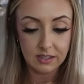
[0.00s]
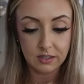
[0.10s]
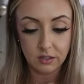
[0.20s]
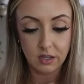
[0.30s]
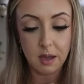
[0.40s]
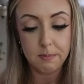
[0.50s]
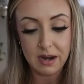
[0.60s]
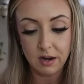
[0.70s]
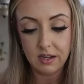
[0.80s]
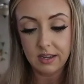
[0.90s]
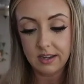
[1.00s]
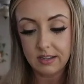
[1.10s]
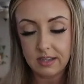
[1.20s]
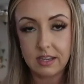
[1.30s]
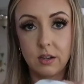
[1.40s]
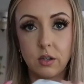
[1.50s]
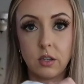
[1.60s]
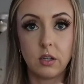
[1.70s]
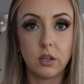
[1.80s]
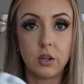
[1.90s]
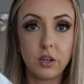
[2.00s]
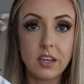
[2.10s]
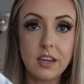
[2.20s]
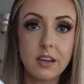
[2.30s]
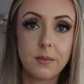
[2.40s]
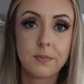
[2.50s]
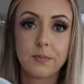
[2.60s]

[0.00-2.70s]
little American Eagle hoodie